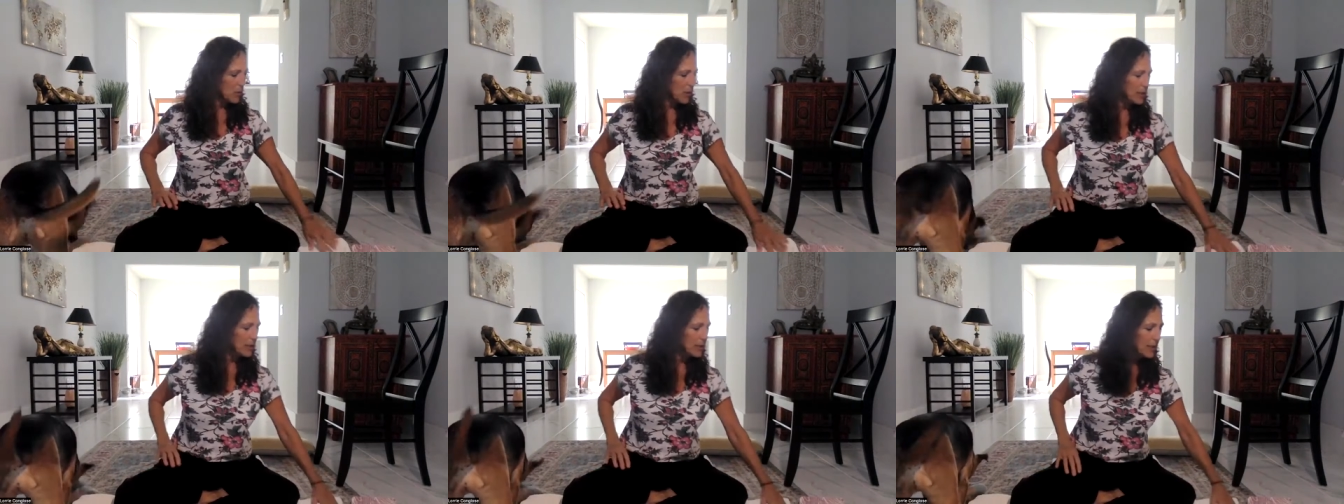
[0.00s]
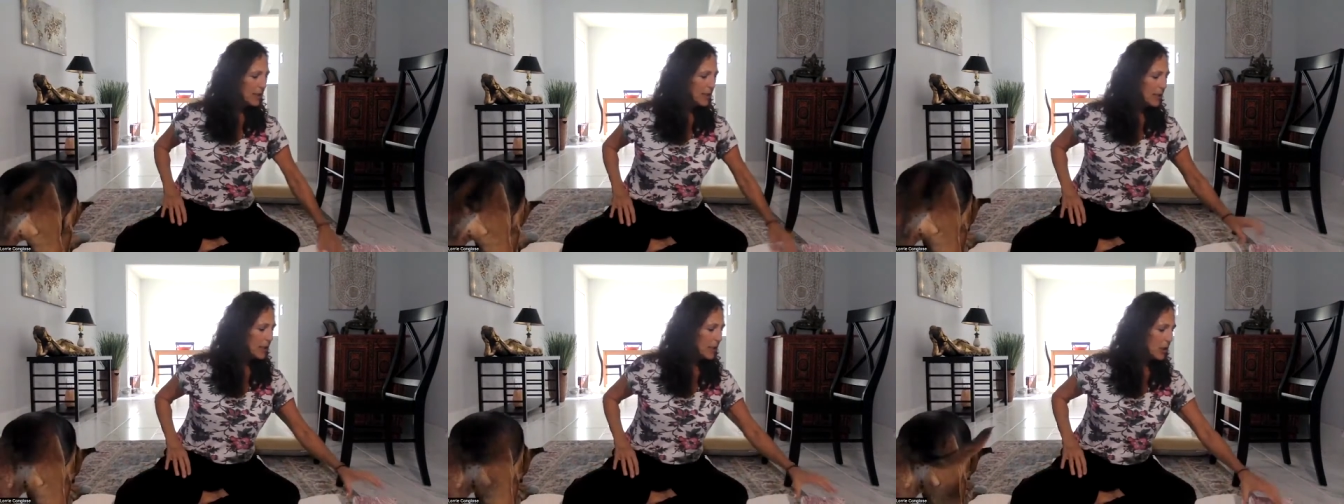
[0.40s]
one,
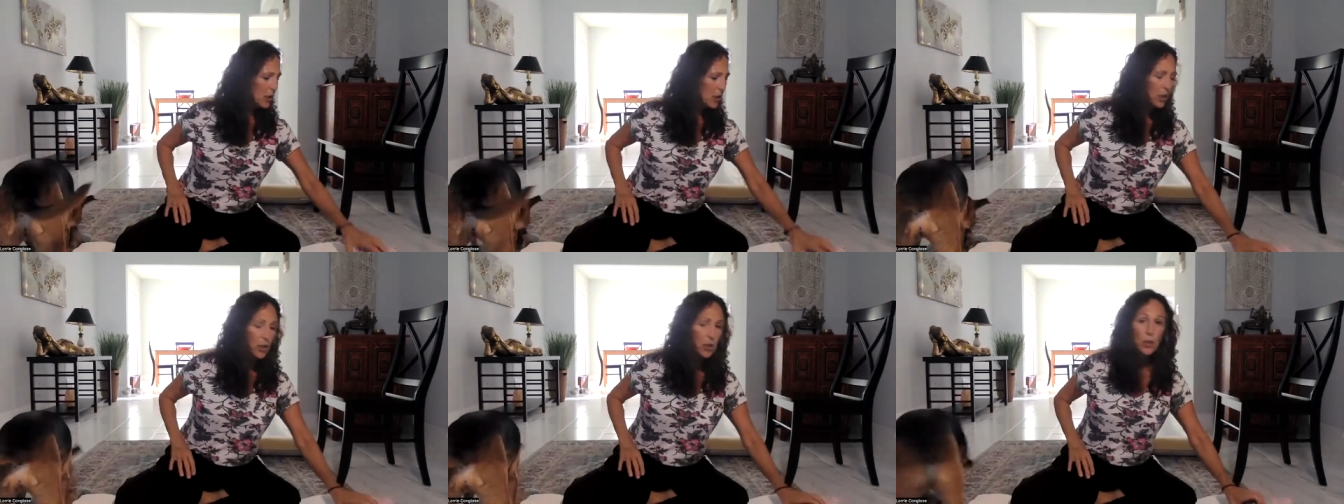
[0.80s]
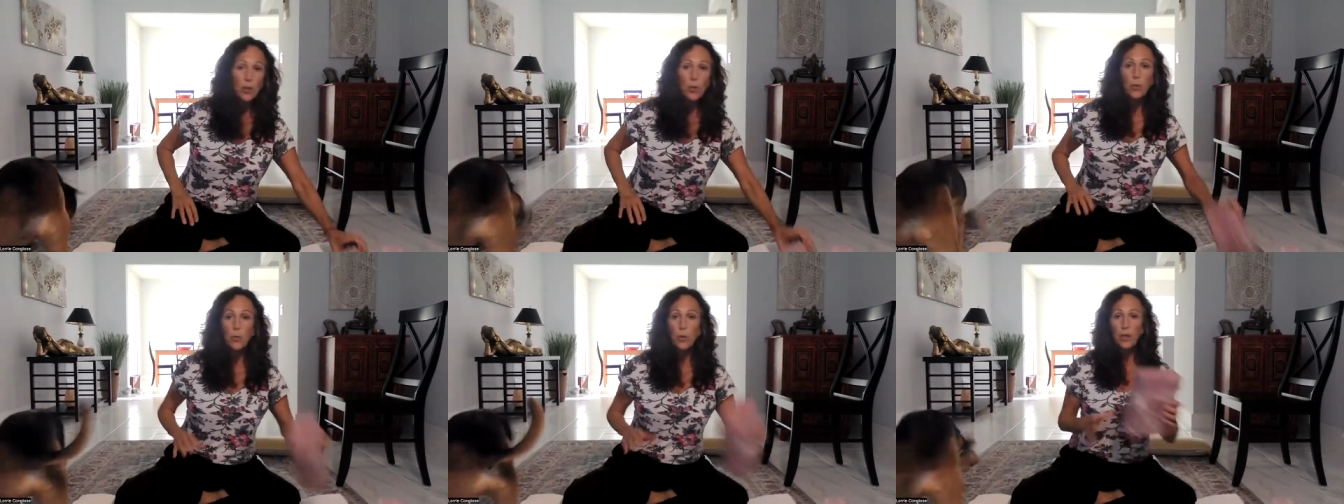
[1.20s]

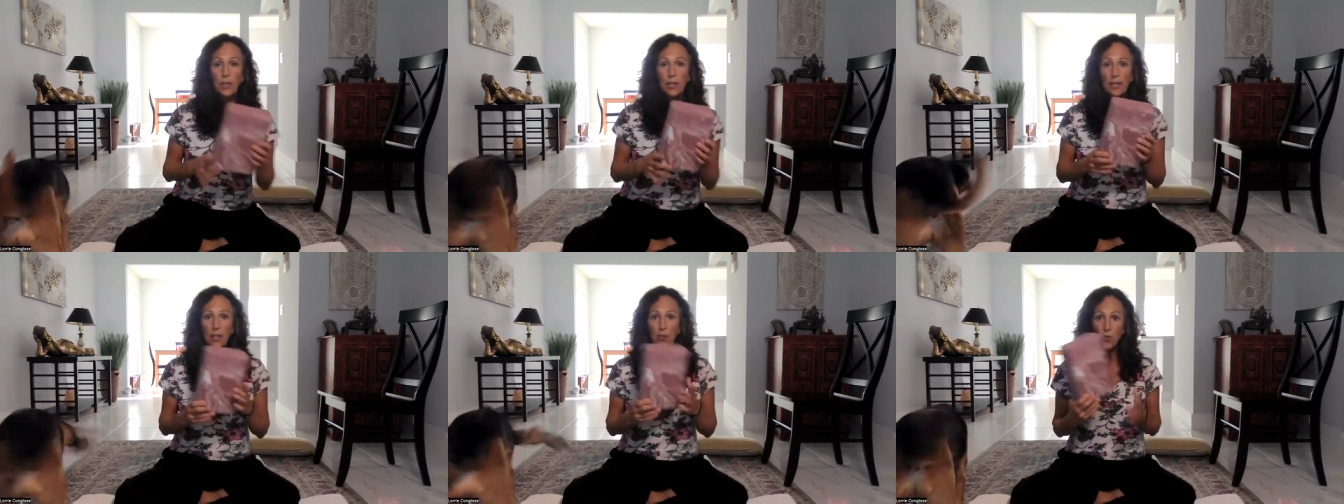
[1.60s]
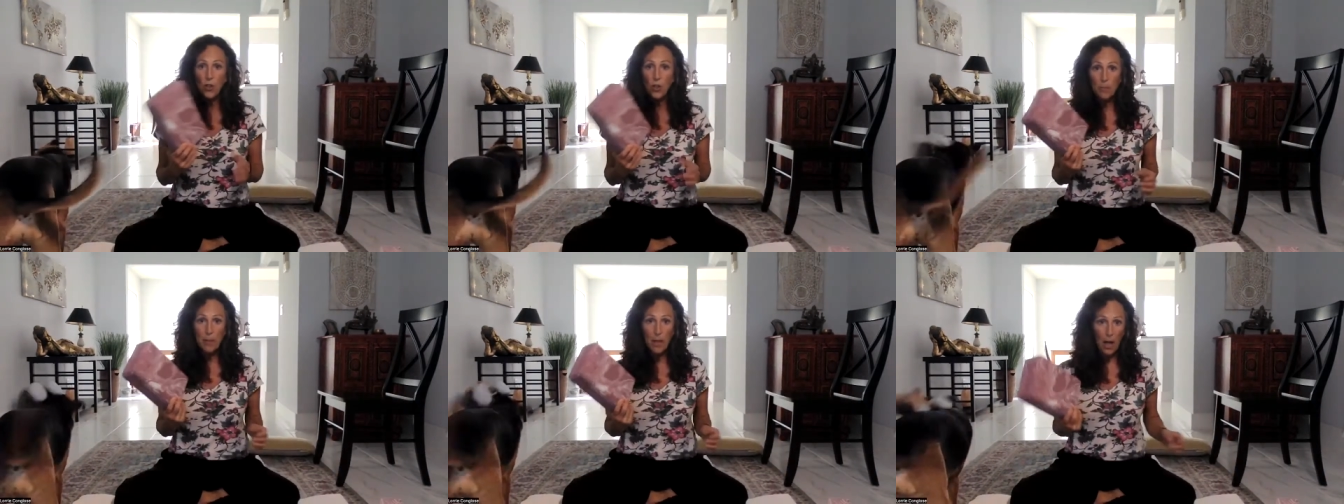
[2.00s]
we're going to use
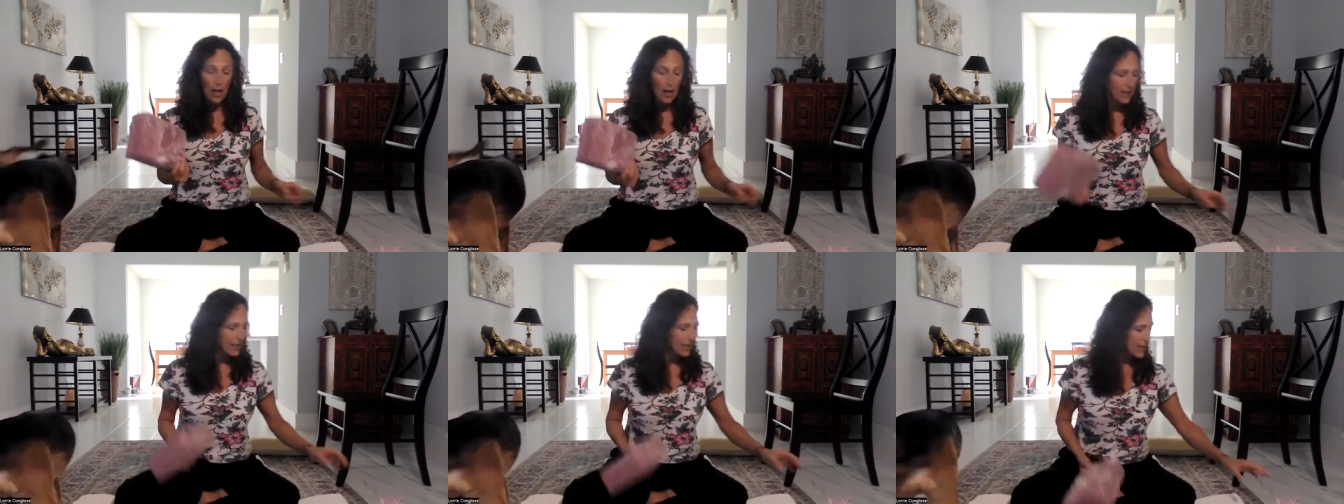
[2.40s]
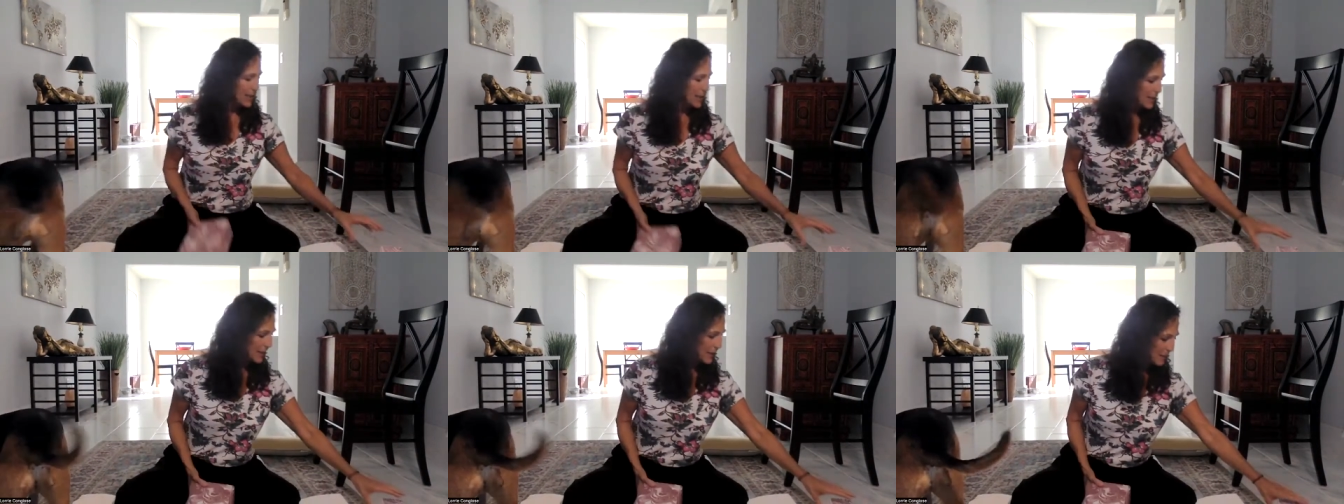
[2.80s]
our blocks